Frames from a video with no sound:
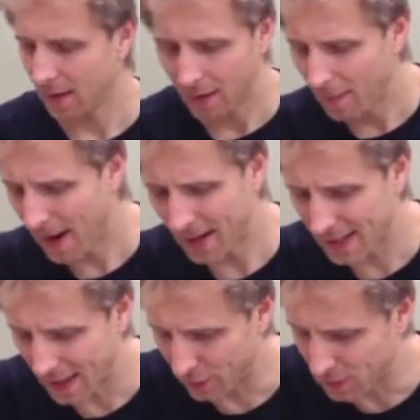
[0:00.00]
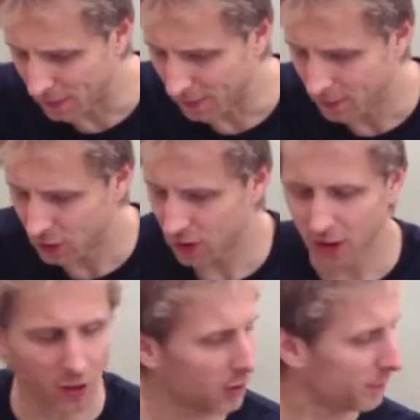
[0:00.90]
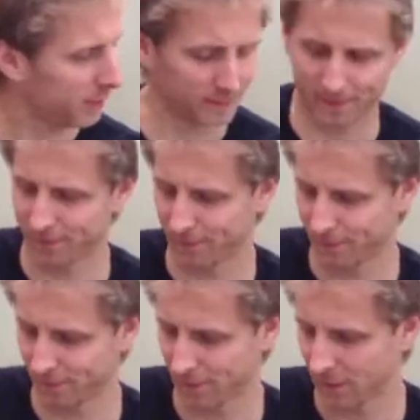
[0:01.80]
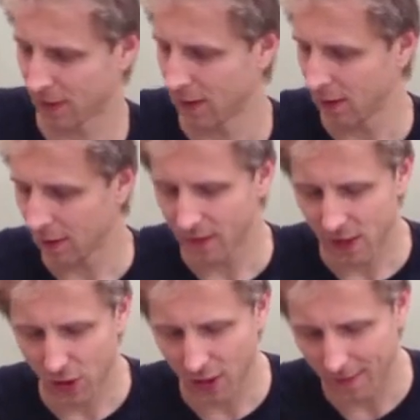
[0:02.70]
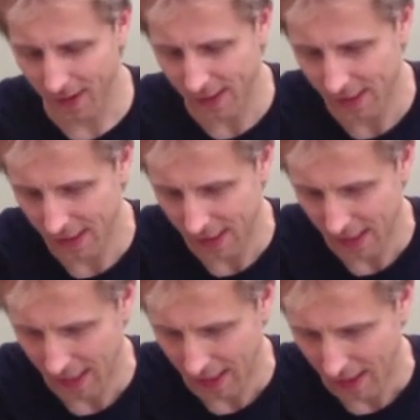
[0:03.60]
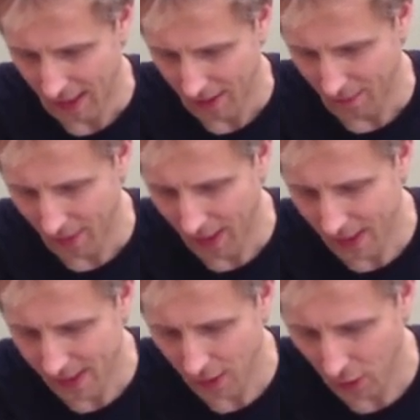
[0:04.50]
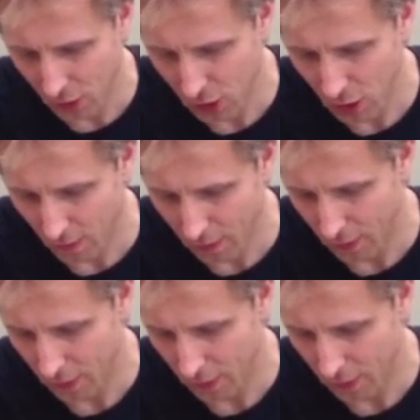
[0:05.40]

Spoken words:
about a tablespoon, just a dollop of this cookie mix, and place it on top